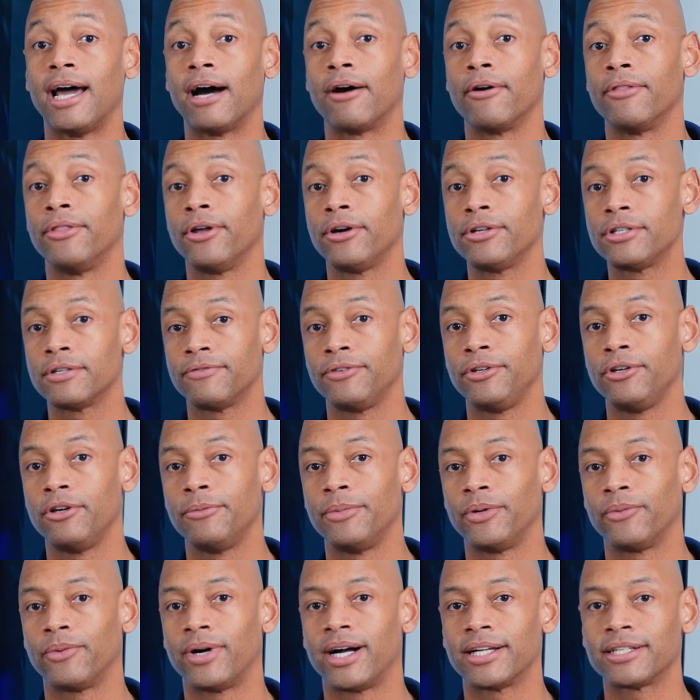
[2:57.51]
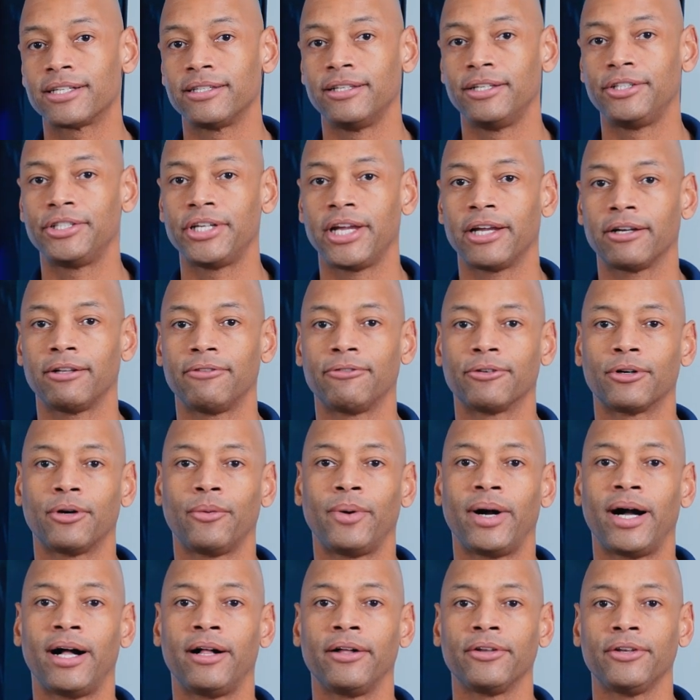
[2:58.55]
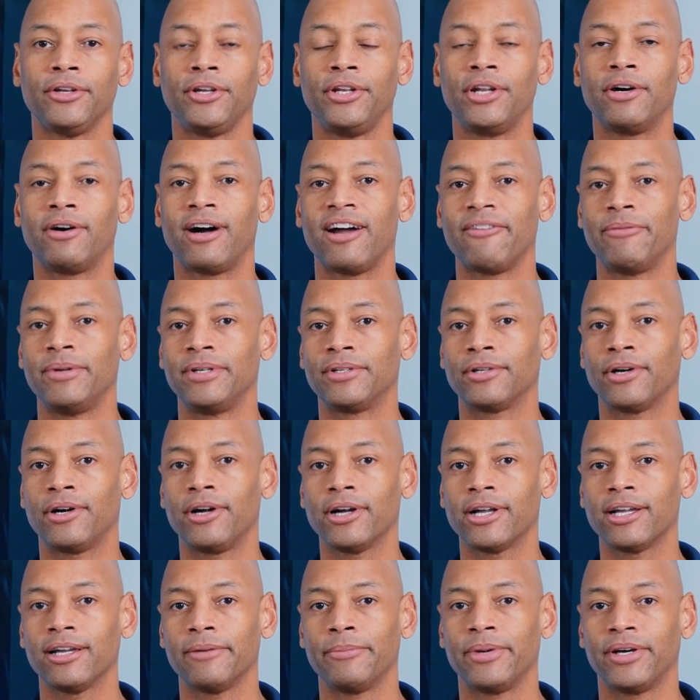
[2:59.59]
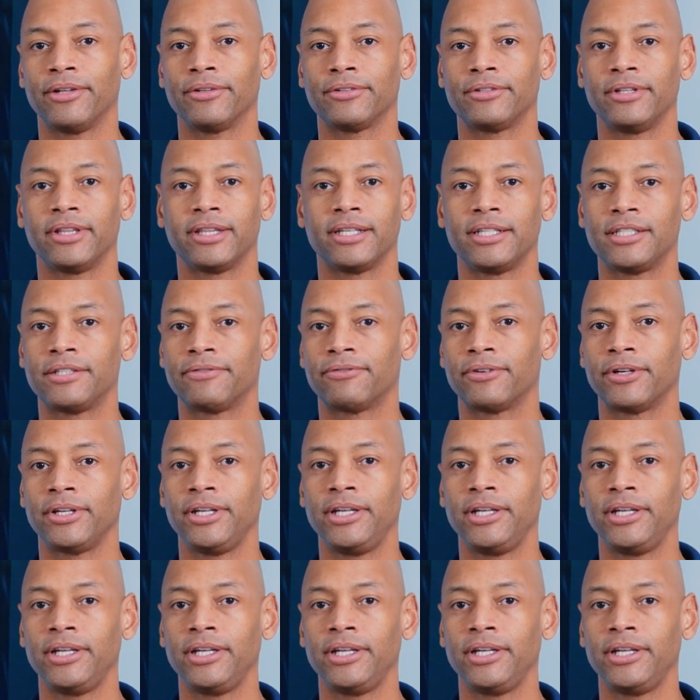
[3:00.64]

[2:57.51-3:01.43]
Now, those of you who've been watching the channel for a while, you know I've been talking about this for